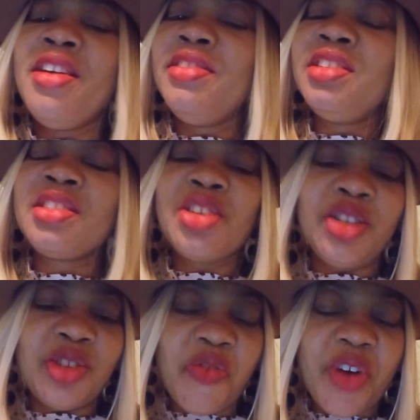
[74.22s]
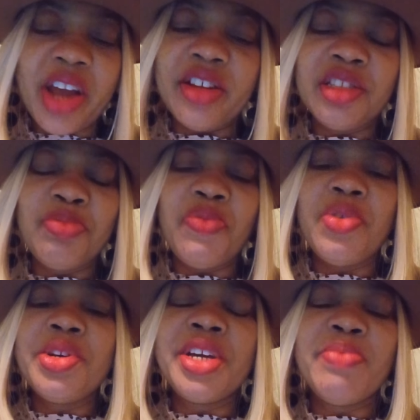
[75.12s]
Discuss your finance
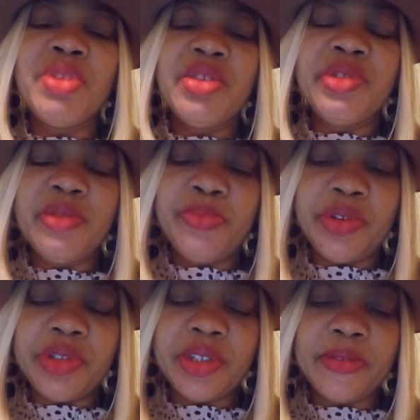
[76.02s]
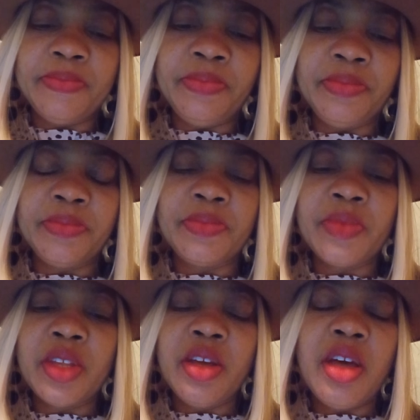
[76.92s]
before you get married with the person.
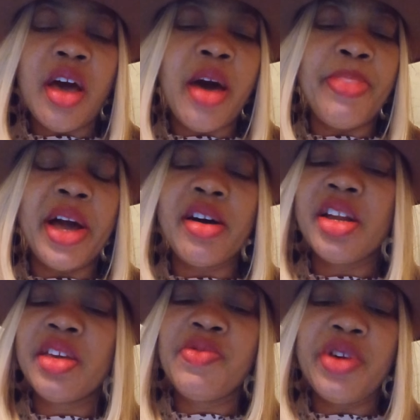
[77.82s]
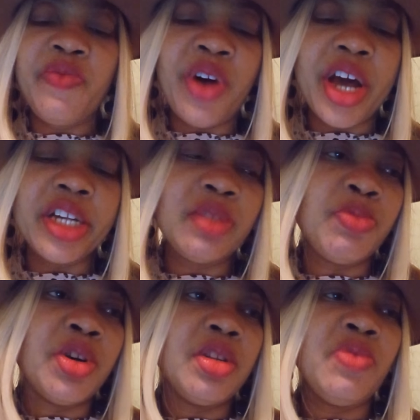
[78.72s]
I'm not gonna give you advice,
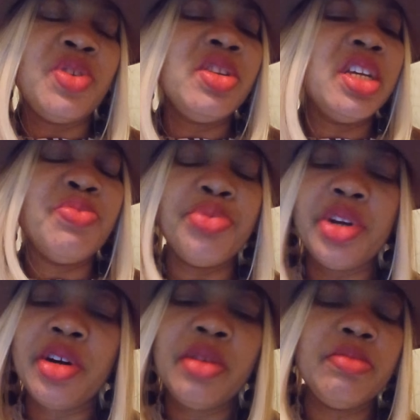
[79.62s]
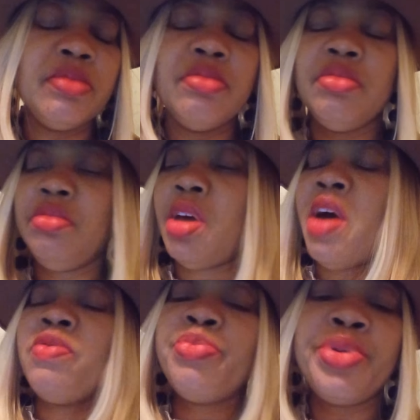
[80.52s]
but if you need prenup,
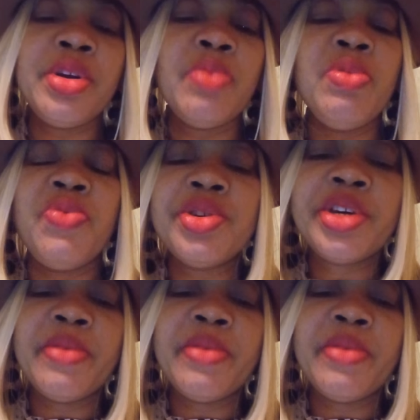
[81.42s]
I will open up before you